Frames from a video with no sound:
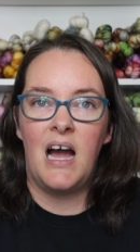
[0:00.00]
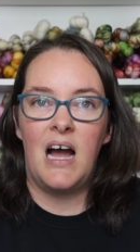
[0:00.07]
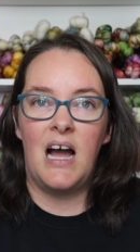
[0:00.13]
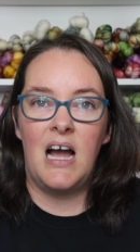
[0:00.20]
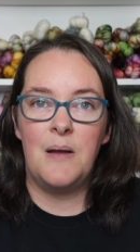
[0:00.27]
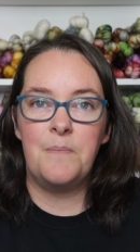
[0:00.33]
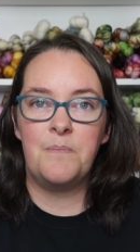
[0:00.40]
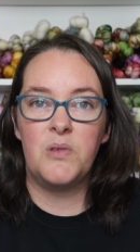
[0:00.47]

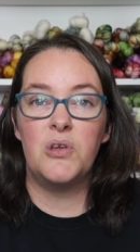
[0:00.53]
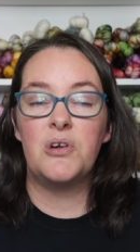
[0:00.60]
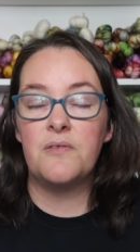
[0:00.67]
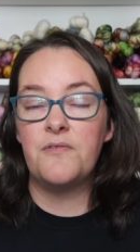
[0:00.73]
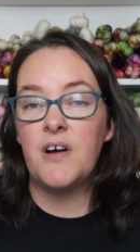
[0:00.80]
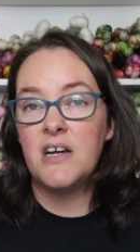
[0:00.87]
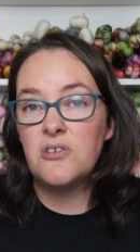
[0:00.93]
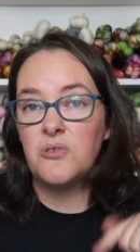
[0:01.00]
You
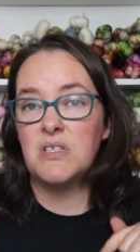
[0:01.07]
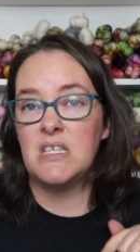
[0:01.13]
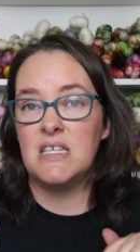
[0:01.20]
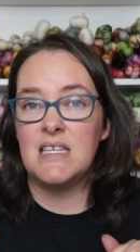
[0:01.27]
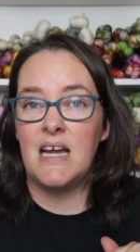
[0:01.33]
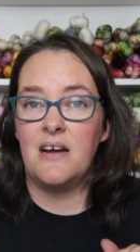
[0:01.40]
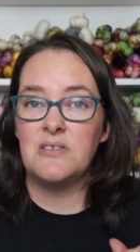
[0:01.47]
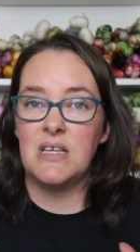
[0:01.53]
can find all the
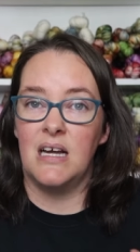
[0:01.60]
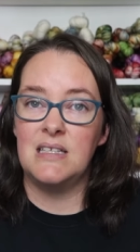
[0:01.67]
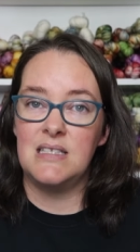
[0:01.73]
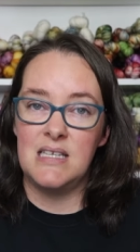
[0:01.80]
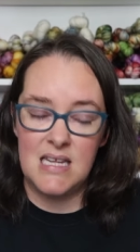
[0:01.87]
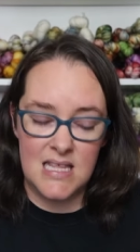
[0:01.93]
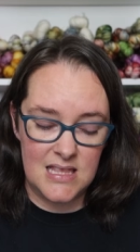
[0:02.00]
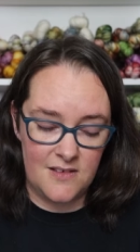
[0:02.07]
details
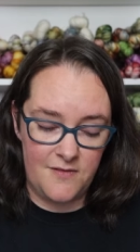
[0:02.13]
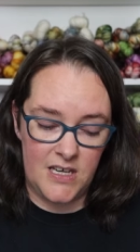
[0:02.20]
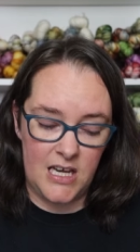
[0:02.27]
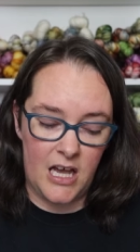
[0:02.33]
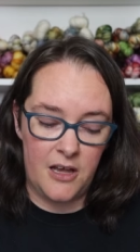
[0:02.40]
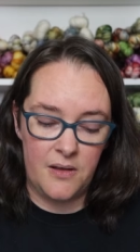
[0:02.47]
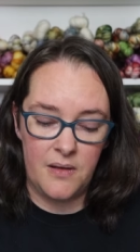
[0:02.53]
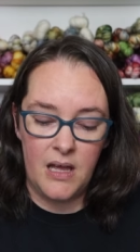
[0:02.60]
underneath the
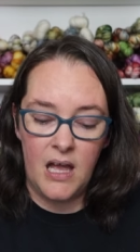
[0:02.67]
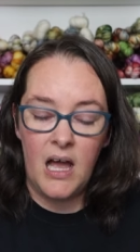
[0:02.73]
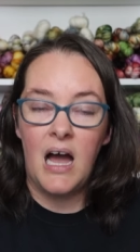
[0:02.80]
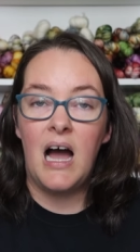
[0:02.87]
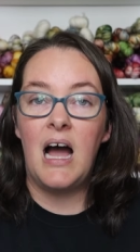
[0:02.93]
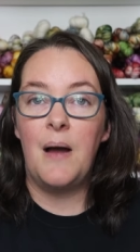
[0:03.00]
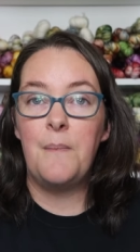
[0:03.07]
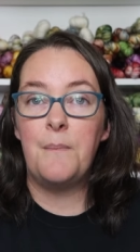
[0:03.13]
video.
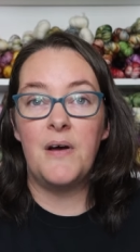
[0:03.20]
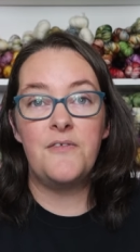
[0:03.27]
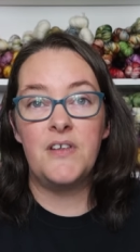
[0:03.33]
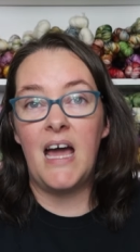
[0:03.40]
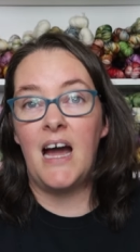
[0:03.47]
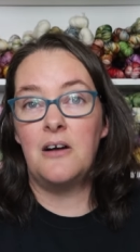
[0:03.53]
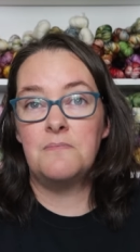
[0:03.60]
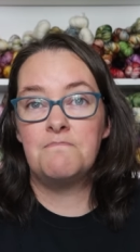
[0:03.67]
But for
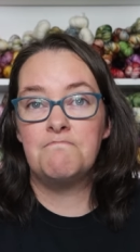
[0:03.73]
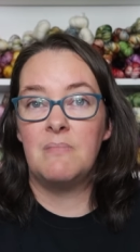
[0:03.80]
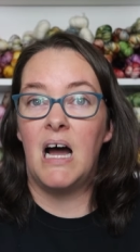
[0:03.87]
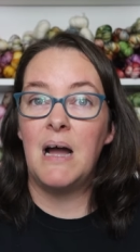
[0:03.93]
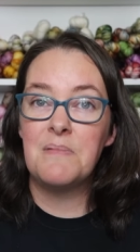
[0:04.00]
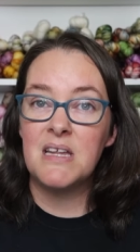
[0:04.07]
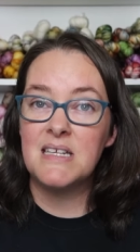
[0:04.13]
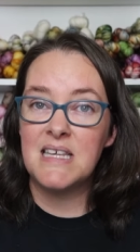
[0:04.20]
now,
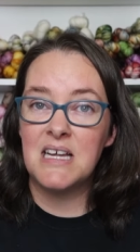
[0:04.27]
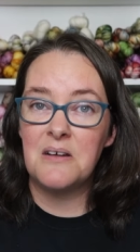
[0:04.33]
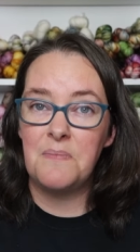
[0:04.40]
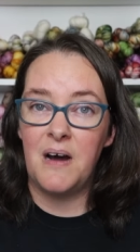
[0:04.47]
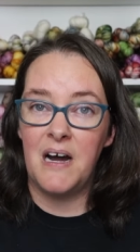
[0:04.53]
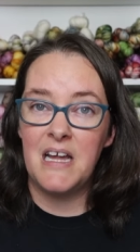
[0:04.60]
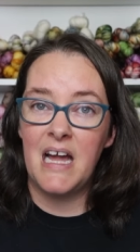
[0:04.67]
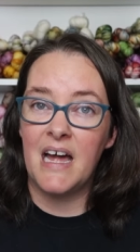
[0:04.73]
I'm going to say
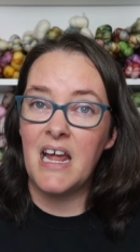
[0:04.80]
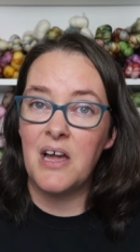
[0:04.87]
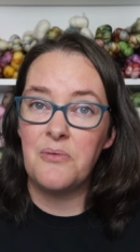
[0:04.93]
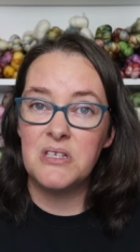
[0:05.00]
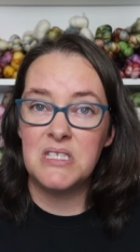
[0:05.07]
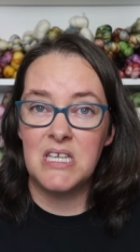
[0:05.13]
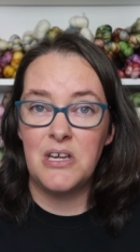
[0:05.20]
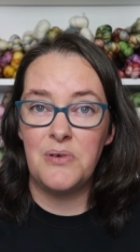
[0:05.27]
goodbye, and I
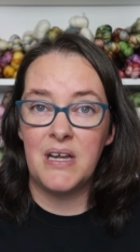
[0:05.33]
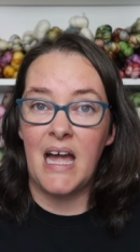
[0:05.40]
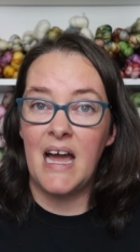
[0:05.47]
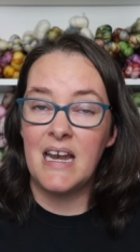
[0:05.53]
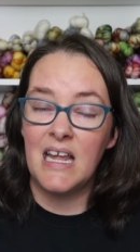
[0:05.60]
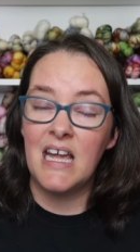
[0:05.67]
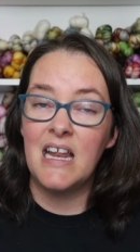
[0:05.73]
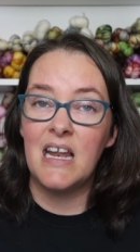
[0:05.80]
will see you
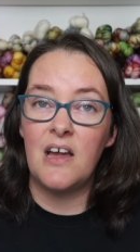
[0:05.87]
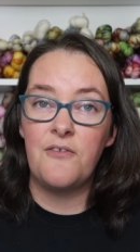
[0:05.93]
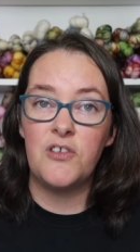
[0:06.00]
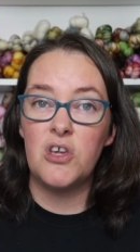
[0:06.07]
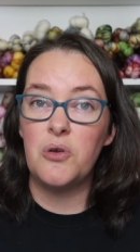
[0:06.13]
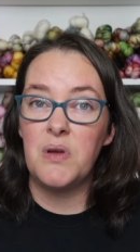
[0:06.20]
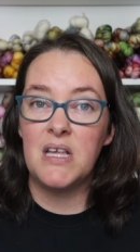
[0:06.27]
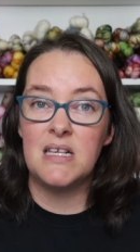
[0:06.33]
again in a
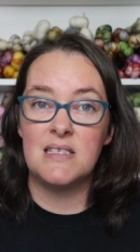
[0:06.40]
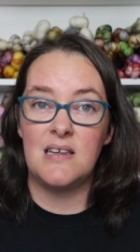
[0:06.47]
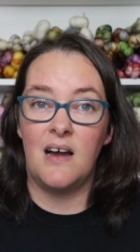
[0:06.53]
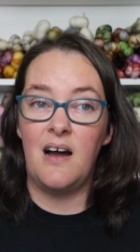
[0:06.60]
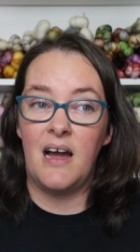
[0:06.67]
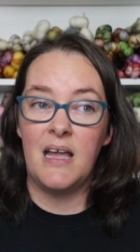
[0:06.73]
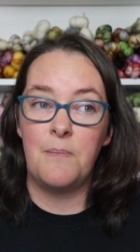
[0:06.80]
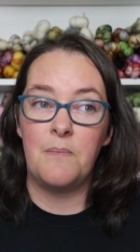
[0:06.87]
few weeks'
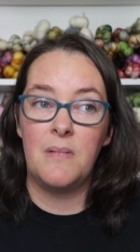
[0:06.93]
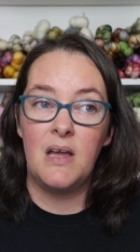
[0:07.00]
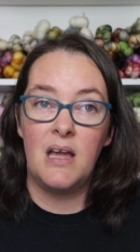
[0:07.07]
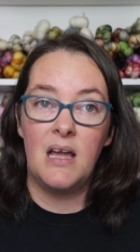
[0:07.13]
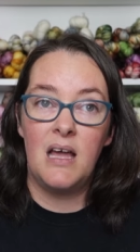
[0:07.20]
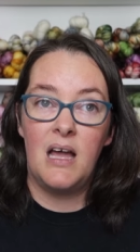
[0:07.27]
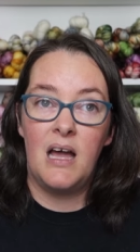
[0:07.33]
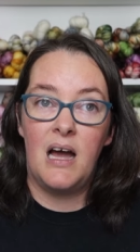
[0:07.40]
time
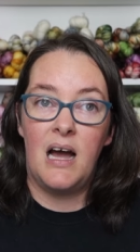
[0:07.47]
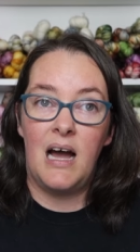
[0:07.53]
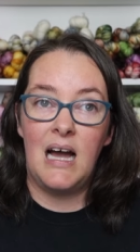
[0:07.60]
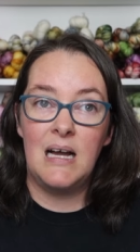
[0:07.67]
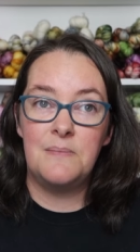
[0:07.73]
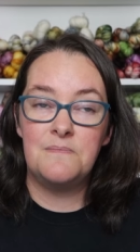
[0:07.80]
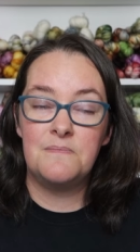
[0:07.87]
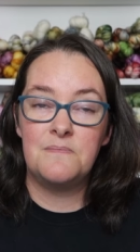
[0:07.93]

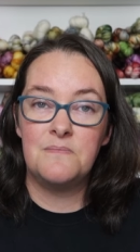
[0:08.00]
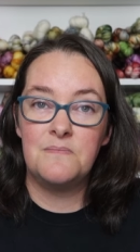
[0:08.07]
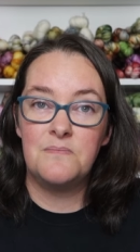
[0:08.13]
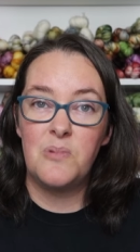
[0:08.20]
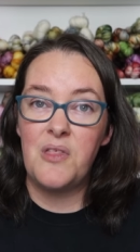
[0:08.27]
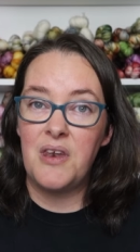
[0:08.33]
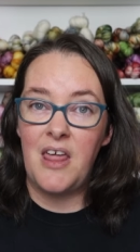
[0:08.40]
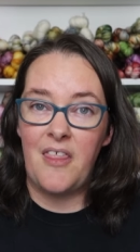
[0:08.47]

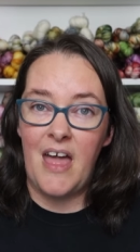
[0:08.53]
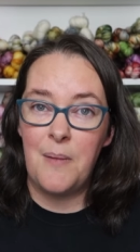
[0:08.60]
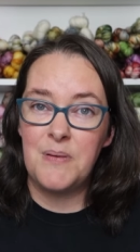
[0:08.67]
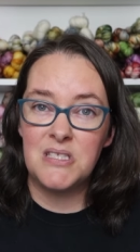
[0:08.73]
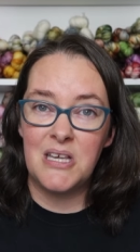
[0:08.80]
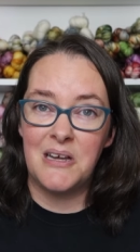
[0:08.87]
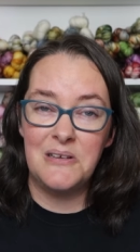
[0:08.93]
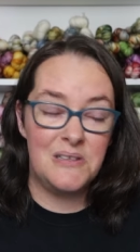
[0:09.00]
with another
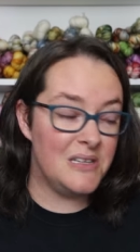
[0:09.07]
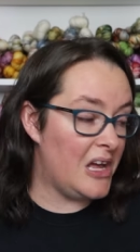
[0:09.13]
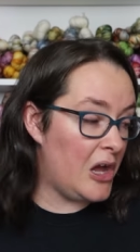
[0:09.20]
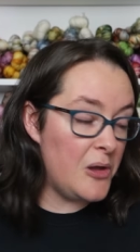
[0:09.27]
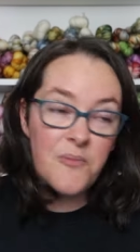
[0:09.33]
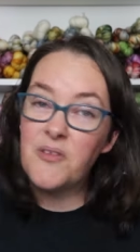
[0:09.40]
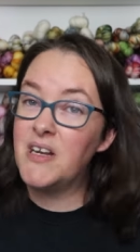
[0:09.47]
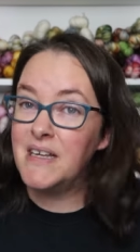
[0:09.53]
episode and
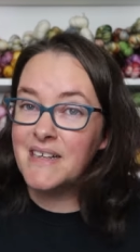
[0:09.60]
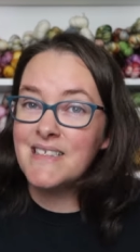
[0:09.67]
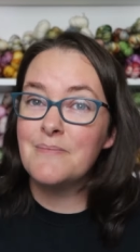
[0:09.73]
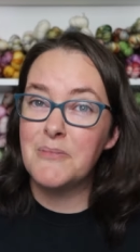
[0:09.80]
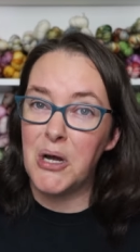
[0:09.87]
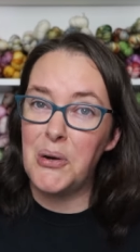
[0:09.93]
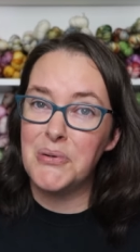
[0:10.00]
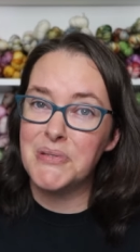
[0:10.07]
hopefully
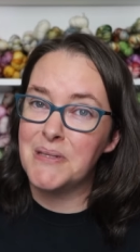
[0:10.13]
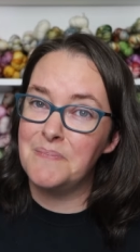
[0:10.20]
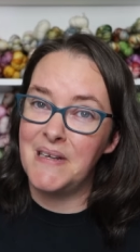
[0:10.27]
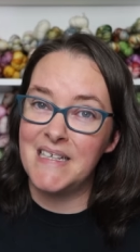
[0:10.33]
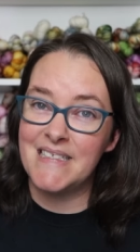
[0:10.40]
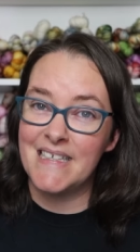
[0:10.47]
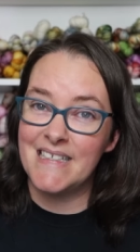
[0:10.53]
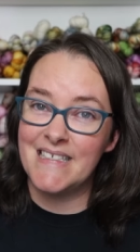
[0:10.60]
some goals
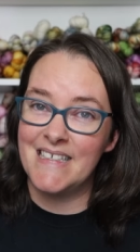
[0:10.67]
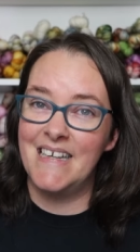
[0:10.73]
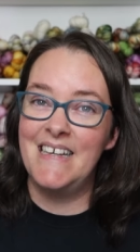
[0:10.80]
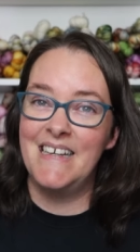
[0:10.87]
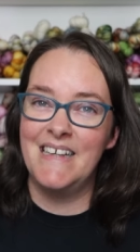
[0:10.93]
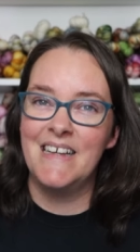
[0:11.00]
completed.